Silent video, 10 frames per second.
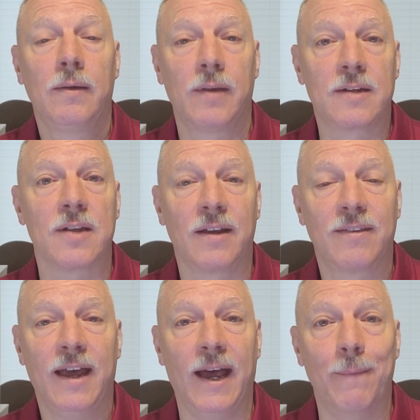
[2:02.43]
things
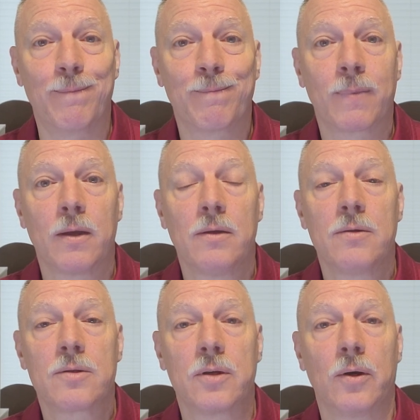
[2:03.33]
like that.
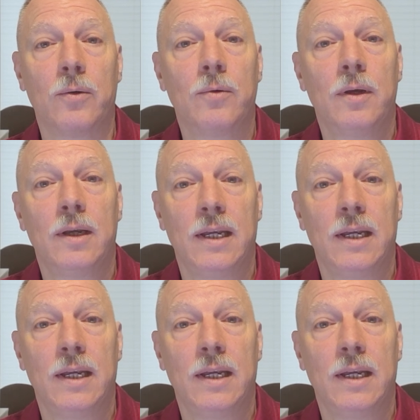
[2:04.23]
So